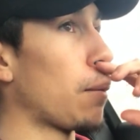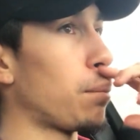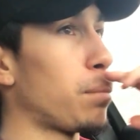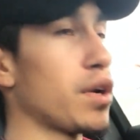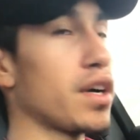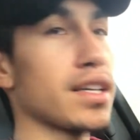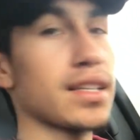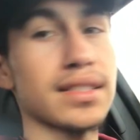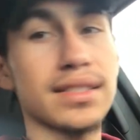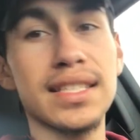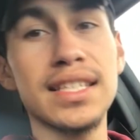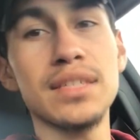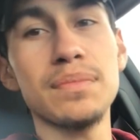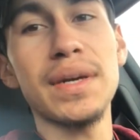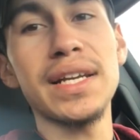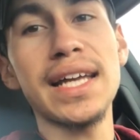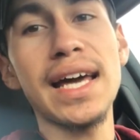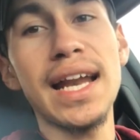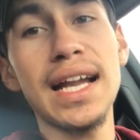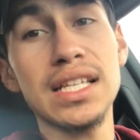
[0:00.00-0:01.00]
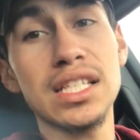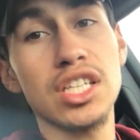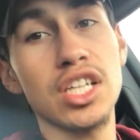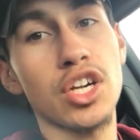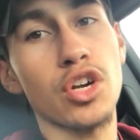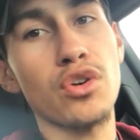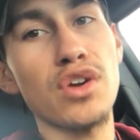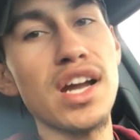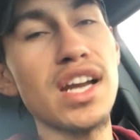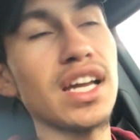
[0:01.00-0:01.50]
but since my dad has
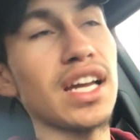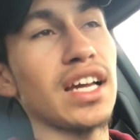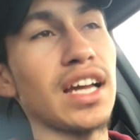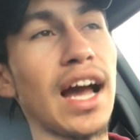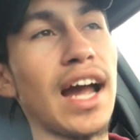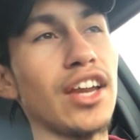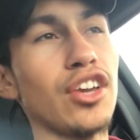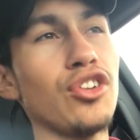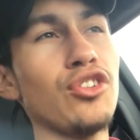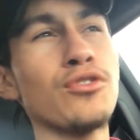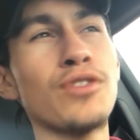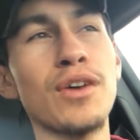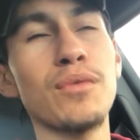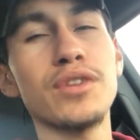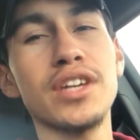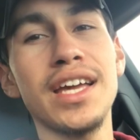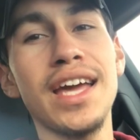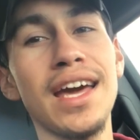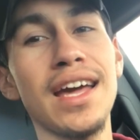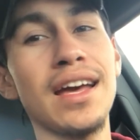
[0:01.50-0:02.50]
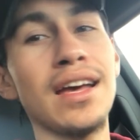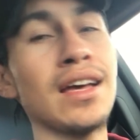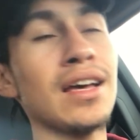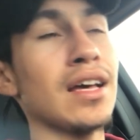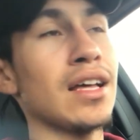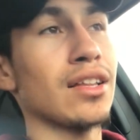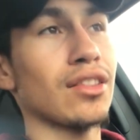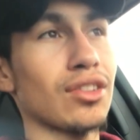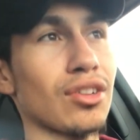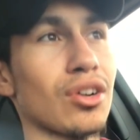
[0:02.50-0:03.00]
good credit, I knew I would get
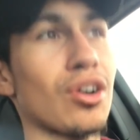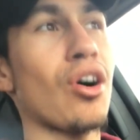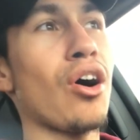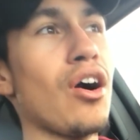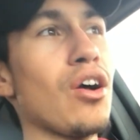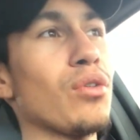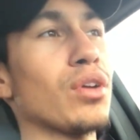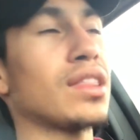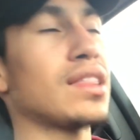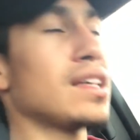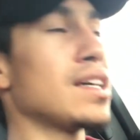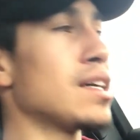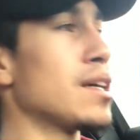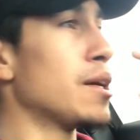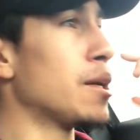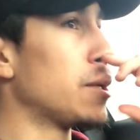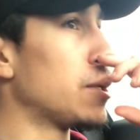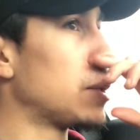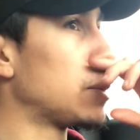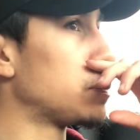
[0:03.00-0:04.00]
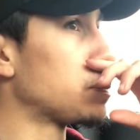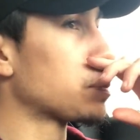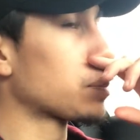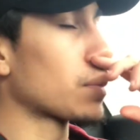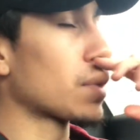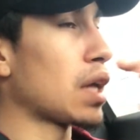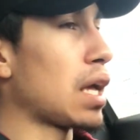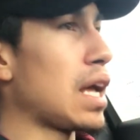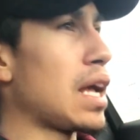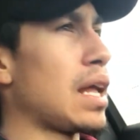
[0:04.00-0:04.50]
the car with it.
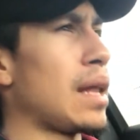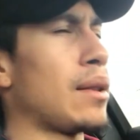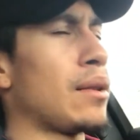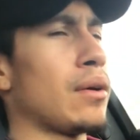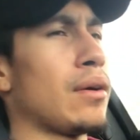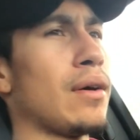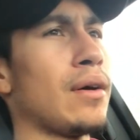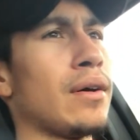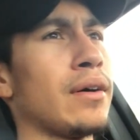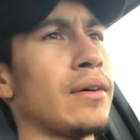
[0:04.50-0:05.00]
And